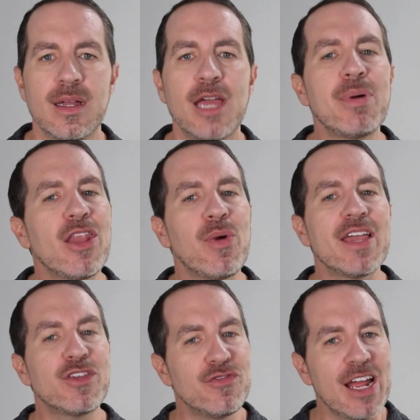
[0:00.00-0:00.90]
And by the way,
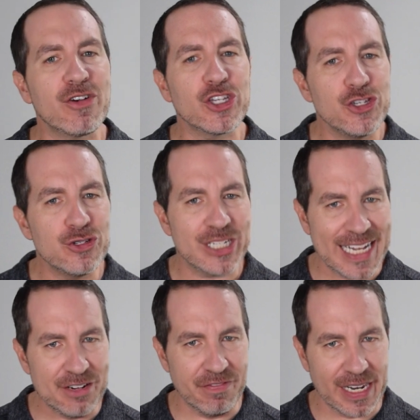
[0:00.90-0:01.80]
if you've never used
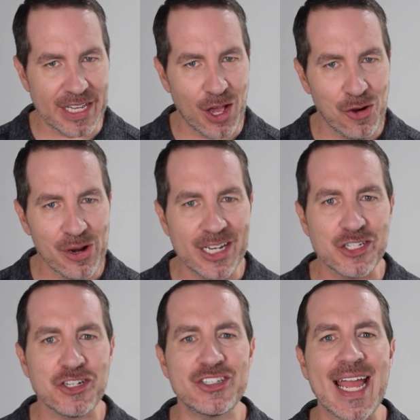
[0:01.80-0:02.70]
InVideo, in
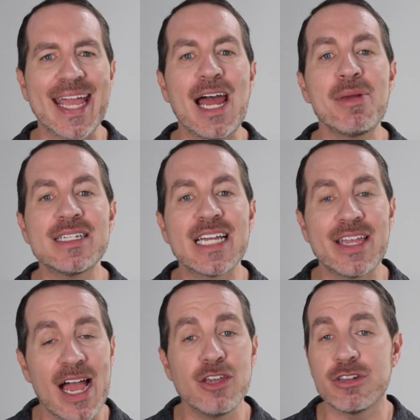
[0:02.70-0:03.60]
just a second, I'm going to tell
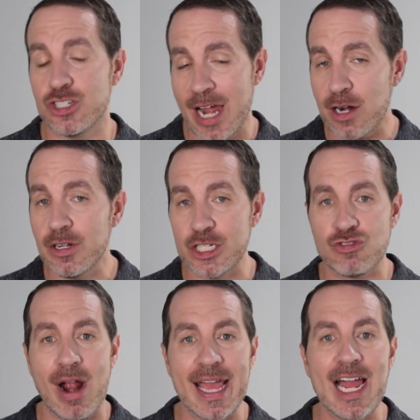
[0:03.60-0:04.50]
you how you can not only
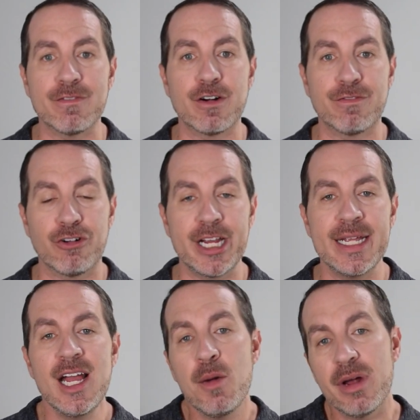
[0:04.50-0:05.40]
try it out for
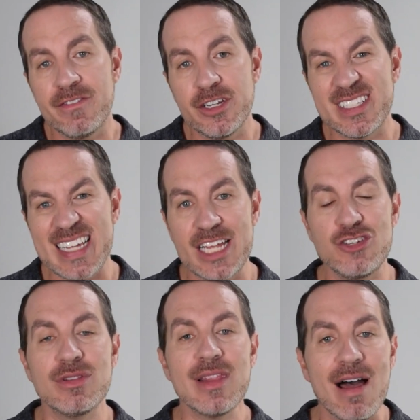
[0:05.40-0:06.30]
free, but if you decide
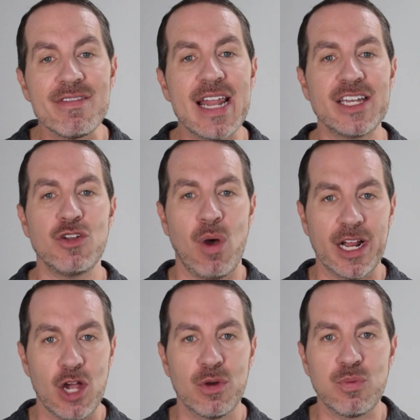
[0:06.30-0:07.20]
you love it and you want
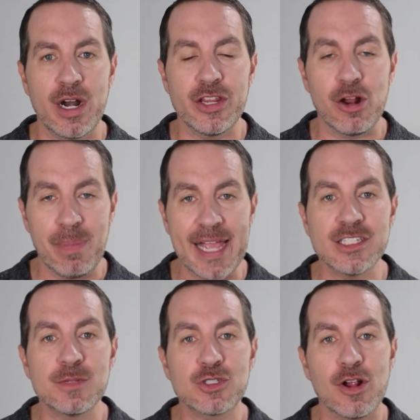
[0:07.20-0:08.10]
to go with one of their paid
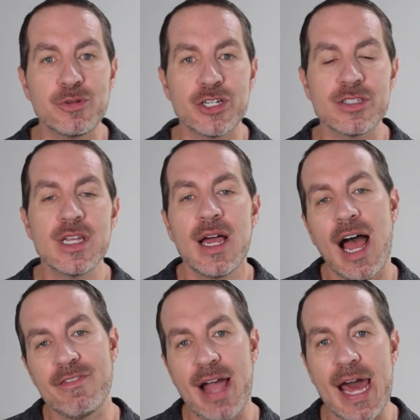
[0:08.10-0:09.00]
subscriptions,
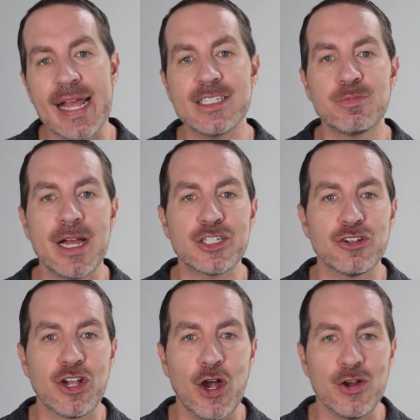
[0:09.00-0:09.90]
I've got a
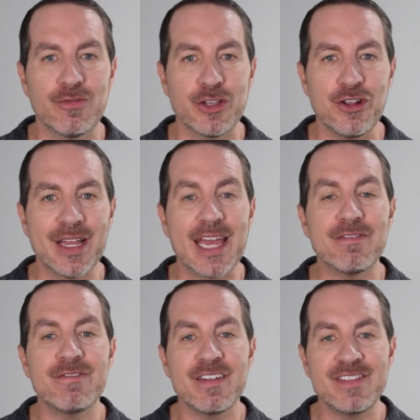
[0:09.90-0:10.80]
special code for you to get
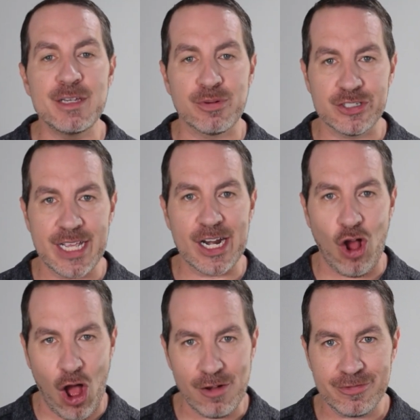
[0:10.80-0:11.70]
50%
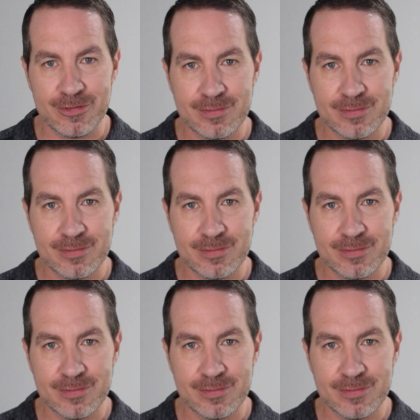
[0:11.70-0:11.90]
off.